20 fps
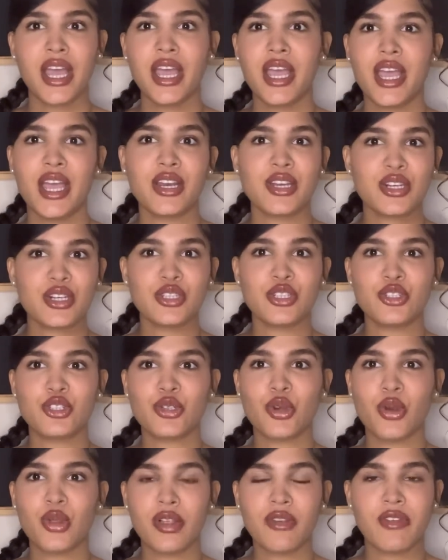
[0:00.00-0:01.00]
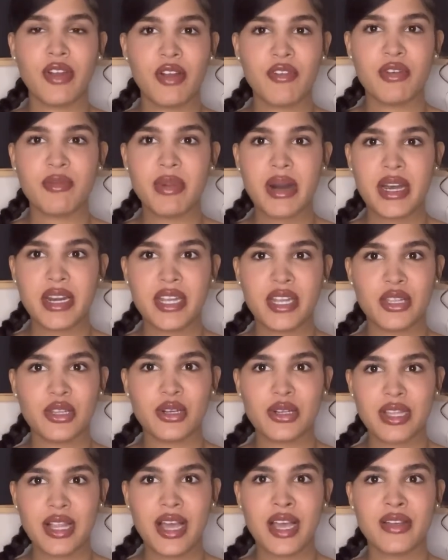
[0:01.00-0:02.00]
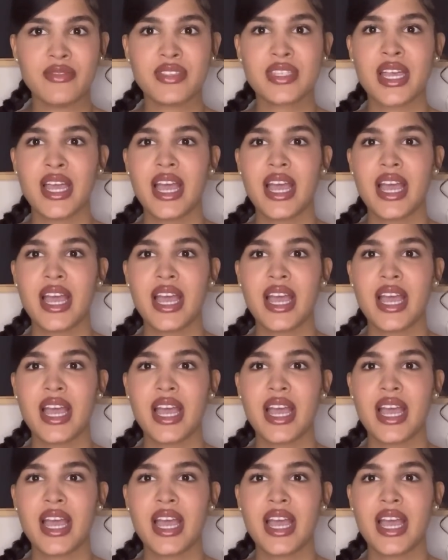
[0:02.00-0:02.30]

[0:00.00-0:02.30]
in control of everybody in their lives